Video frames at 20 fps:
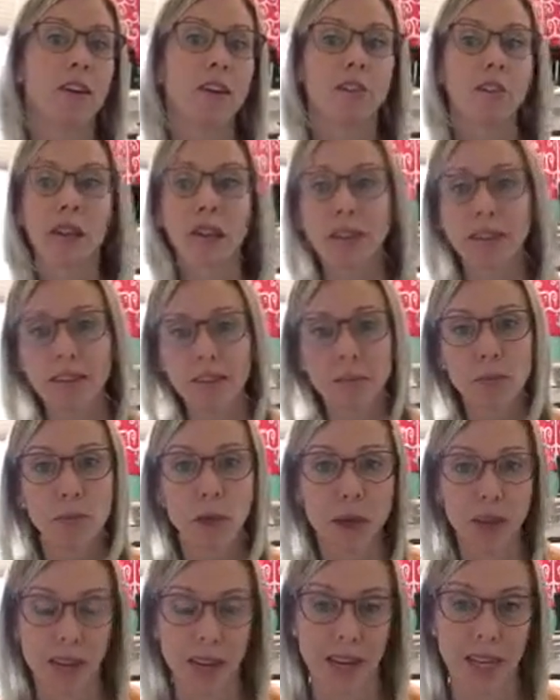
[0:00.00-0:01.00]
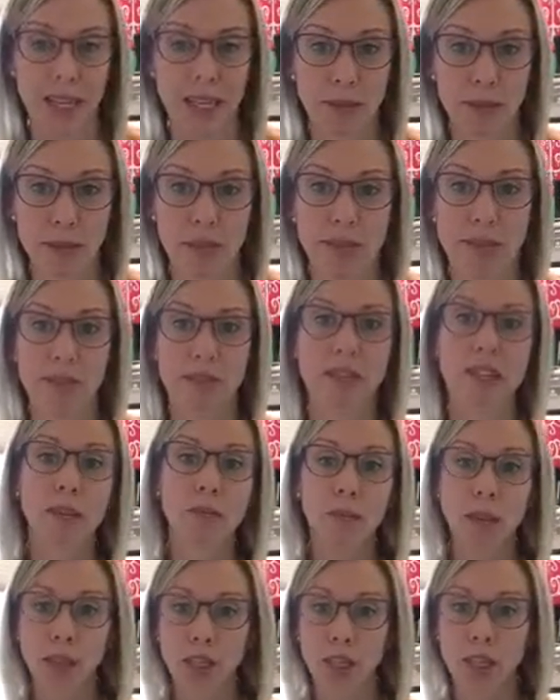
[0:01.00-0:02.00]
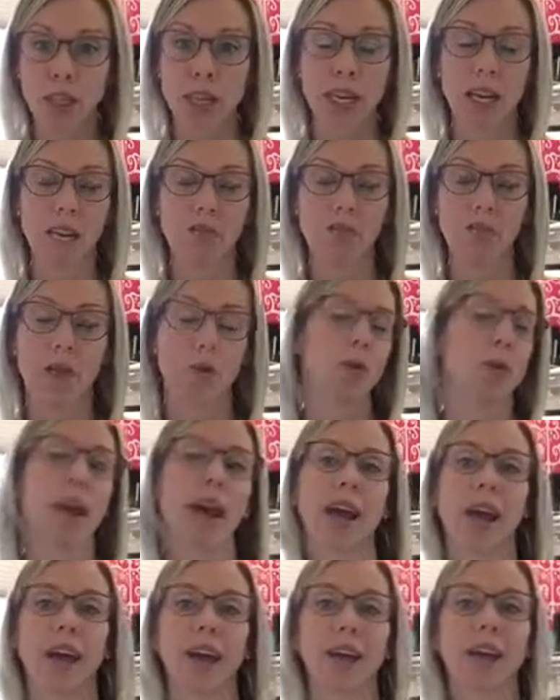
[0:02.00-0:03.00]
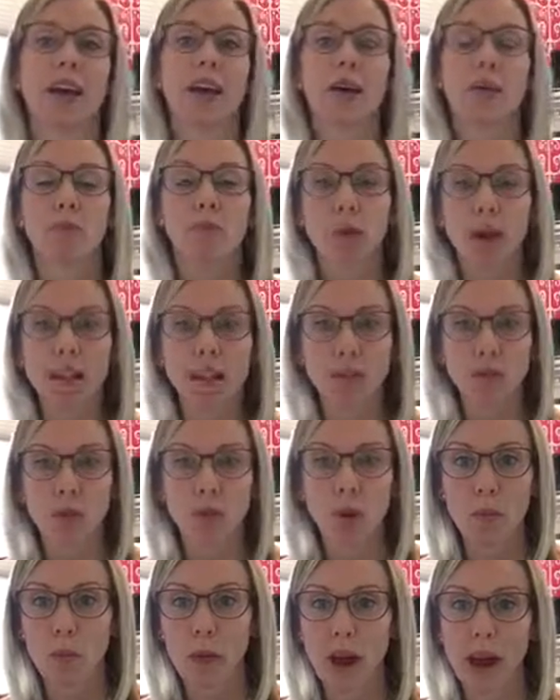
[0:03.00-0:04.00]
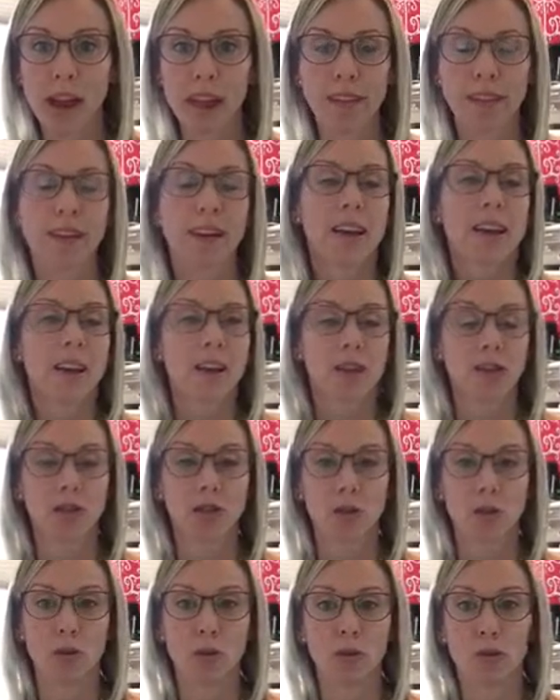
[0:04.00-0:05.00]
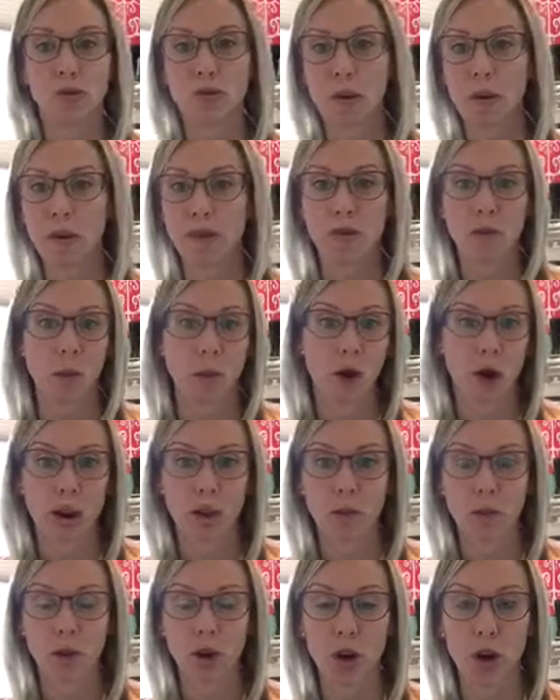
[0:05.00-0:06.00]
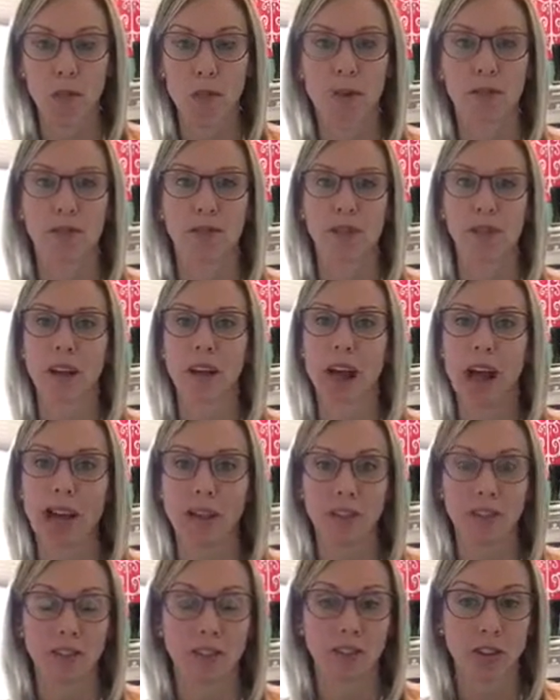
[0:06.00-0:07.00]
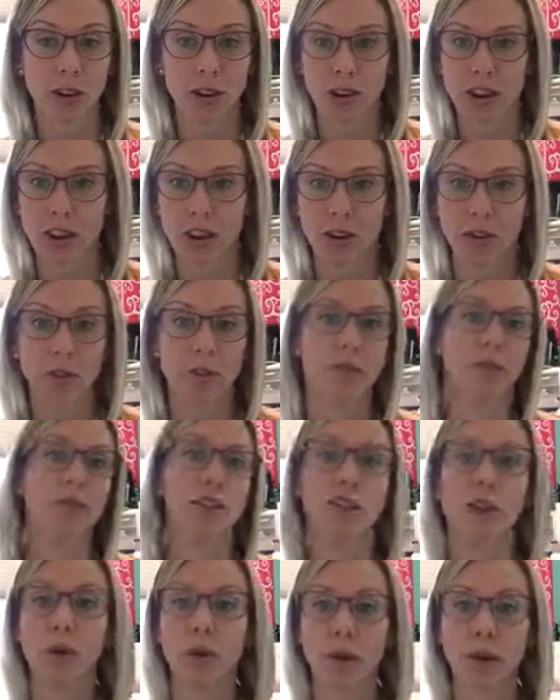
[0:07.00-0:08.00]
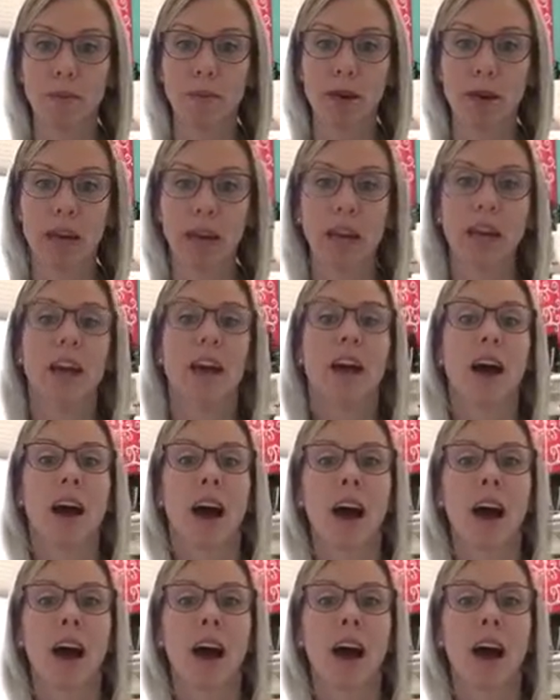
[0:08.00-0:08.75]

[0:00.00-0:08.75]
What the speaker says: Vegas is pretty inexpensive, especially if you can brainstorm ways to put 4 in a room. And if you're like, I just started, I don't even know anybody,